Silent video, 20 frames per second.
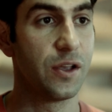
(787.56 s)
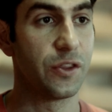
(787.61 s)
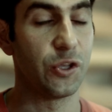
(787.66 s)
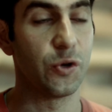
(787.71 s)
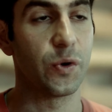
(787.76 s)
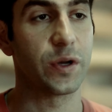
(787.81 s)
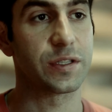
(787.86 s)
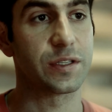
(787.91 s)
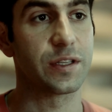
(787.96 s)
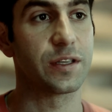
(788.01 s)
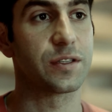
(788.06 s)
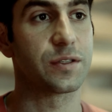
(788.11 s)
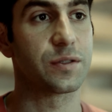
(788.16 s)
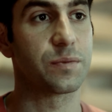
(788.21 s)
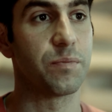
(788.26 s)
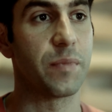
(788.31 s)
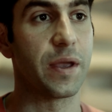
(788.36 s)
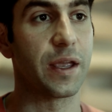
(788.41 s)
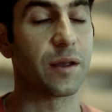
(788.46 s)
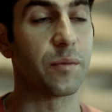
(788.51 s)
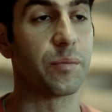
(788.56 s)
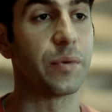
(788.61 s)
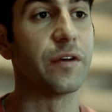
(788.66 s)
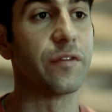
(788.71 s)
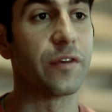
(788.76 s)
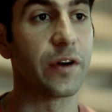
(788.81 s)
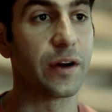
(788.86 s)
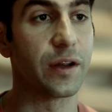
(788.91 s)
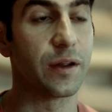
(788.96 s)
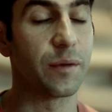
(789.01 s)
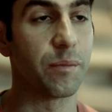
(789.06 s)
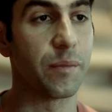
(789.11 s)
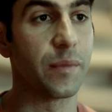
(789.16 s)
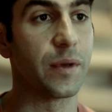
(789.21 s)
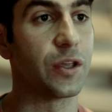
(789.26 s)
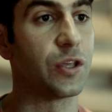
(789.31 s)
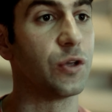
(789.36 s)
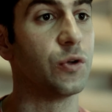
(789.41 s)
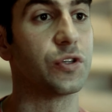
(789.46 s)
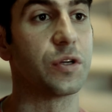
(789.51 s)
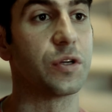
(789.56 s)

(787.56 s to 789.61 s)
The U.S. does make a very huge